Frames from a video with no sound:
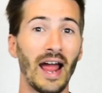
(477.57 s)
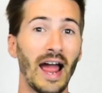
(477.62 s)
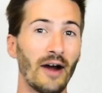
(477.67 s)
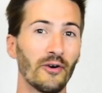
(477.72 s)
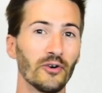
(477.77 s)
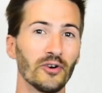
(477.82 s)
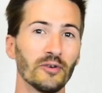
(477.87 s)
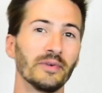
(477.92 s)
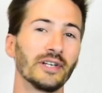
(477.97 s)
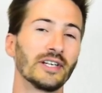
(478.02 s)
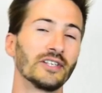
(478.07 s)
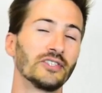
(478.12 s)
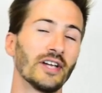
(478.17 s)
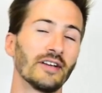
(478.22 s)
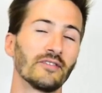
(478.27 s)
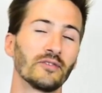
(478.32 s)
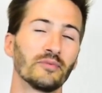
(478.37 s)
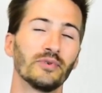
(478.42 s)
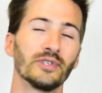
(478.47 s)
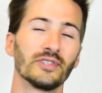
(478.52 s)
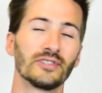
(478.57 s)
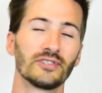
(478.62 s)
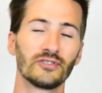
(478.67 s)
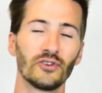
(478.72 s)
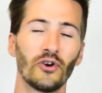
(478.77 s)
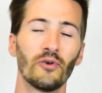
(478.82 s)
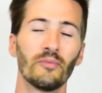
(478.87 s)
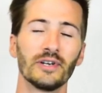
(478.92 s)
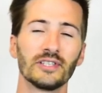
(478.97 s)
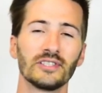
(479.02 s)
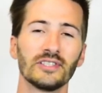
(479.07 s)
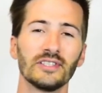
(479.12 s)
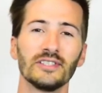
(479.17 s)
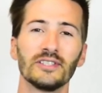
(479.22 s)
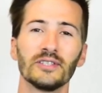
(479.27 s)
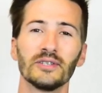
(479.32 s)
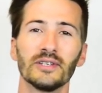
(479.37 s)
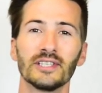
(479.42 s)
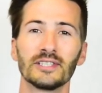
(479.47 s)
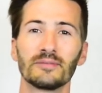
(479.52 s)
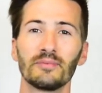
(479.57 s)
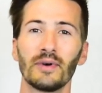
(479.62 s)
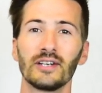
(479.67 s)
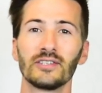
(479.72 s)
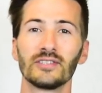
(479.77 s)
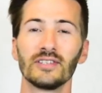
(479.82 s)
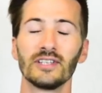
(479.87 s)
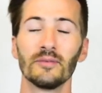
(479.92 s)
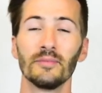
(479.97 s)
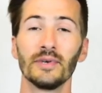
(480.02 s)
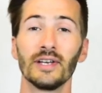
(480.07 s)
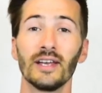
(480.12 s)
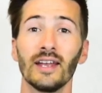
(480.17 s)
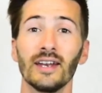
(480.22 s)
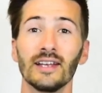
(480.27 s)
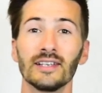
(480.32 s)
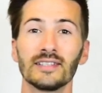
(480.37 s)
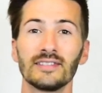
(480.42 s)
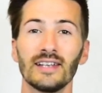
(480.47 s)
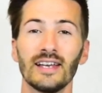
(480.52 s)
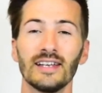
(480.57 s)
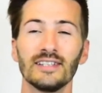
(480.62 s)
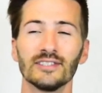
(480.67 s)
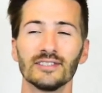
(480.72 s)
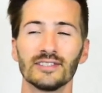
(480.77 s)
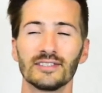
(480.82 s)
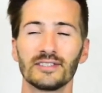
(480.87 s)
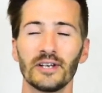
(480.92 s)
hour because you have to put so much into it, especially in the beginning stages.